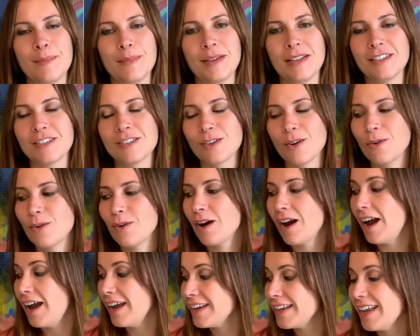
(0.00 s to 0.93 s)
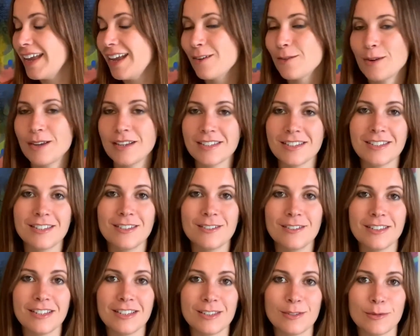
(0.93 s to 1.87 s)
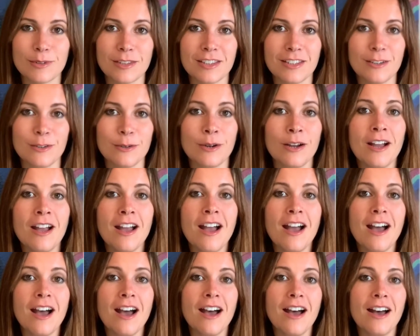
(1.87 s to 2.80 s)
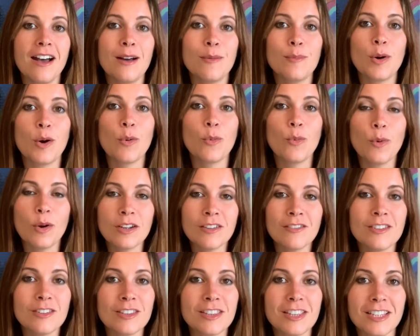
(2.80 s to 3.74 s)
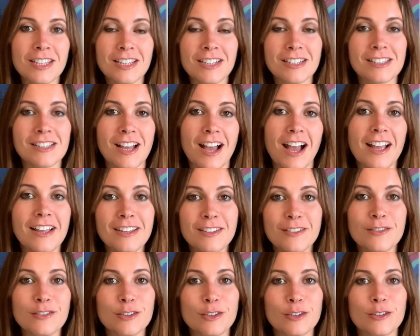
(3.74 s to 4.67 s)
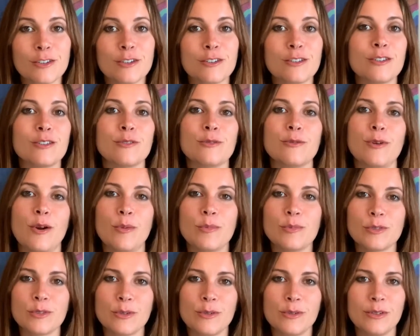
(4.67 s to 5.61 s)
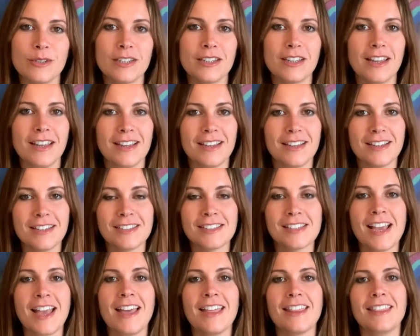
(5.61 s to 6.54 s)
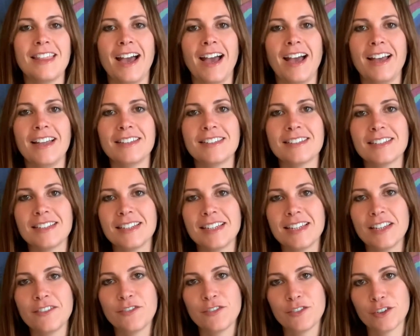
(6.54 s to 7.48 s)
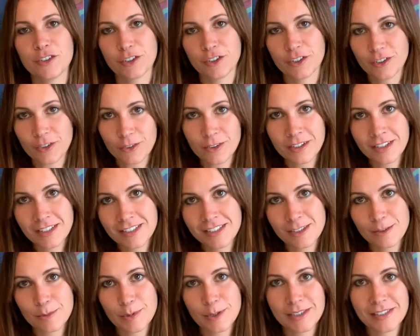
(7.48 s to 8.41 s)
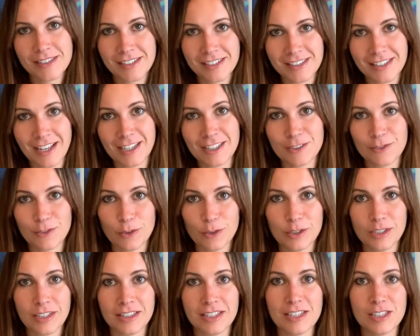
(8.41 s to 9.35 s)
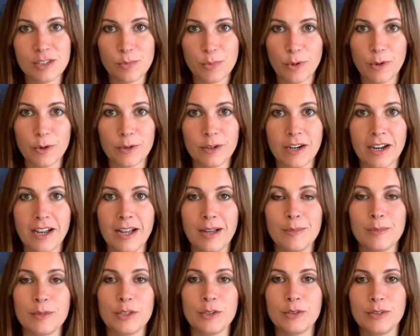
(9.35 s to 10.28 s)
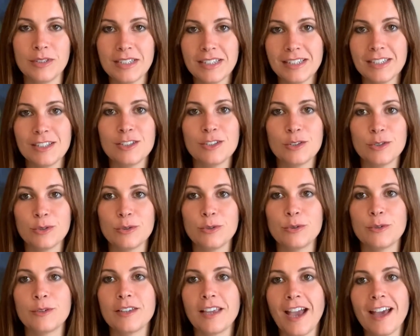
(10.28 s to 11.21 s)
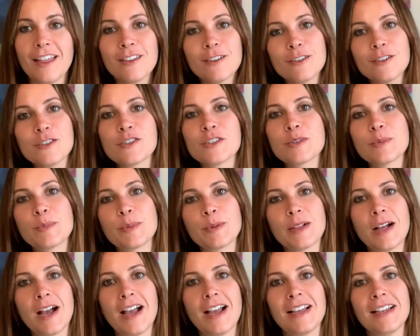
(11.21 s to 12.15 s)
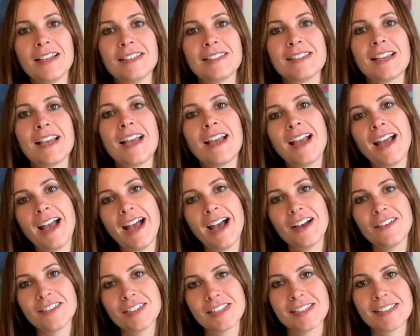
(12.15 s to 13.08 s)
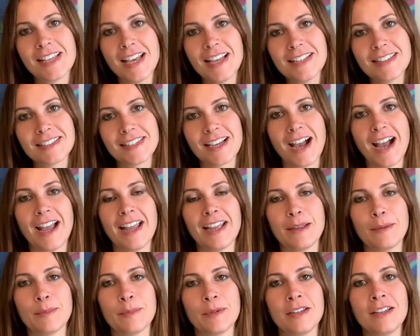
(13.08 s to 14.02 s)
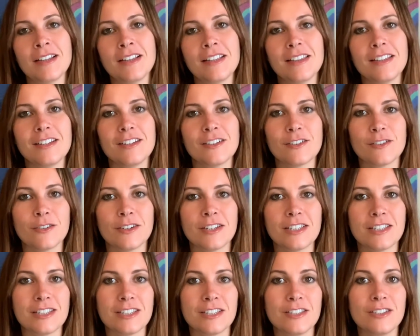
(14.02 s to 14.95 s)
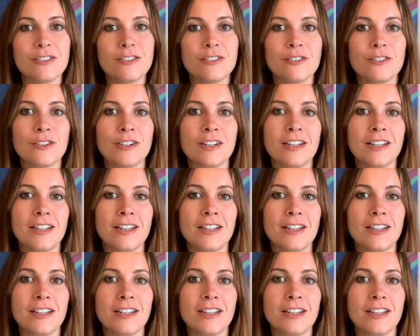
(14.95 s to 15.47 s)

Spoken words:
So I can't wait to do this with you. One of the things that I have learned through homeschooling is that if you're going to be successful in this program, you need to gather your supplies, have a set time that you're going to do